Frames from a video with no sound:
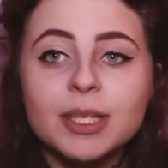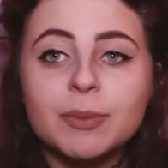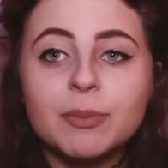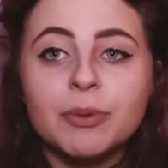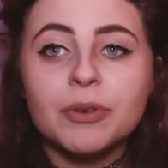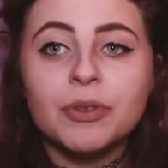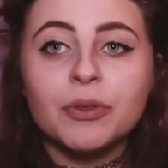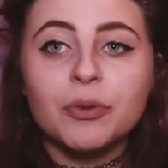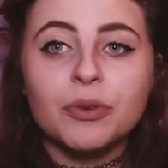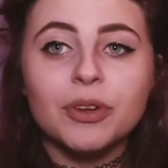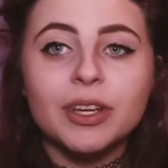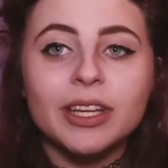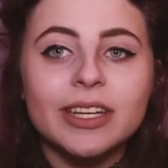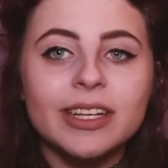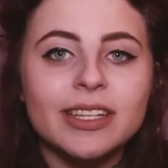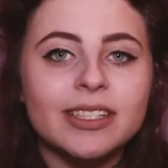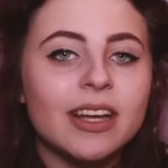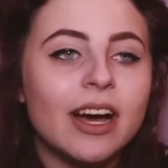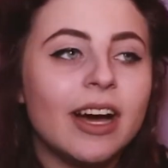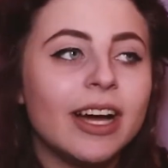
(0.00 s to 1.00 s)
number 3
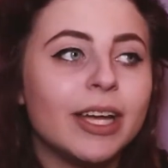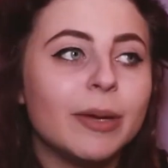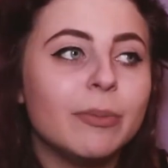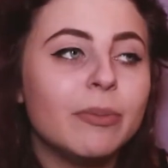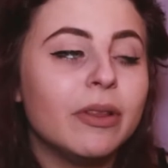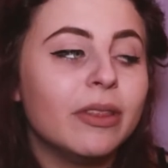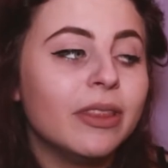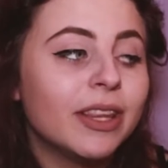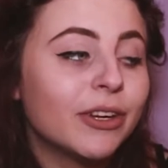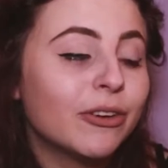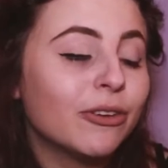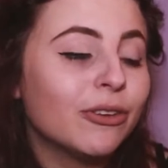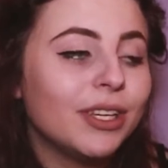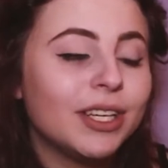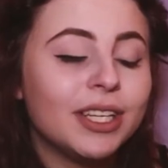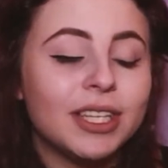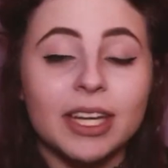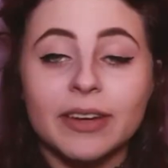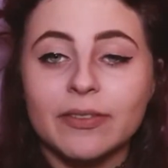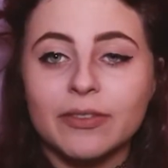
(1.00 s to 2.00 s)
is I am literally
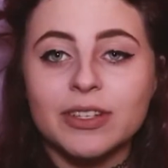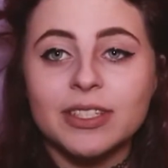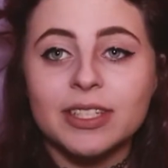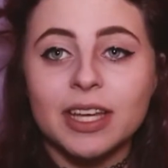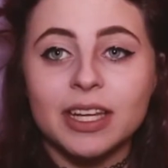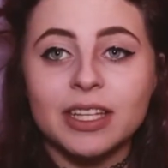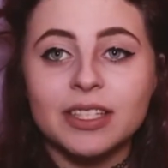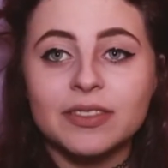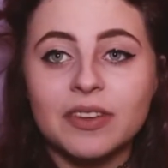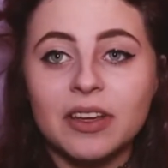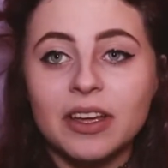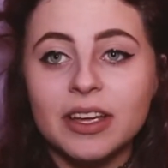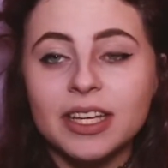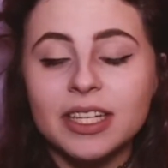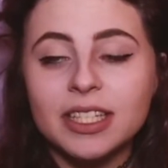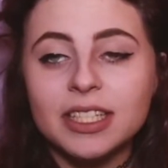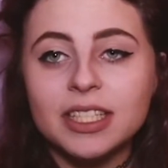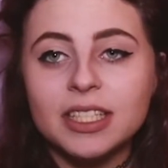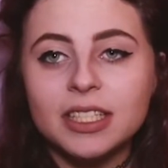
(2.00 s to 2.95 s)
never satisfied.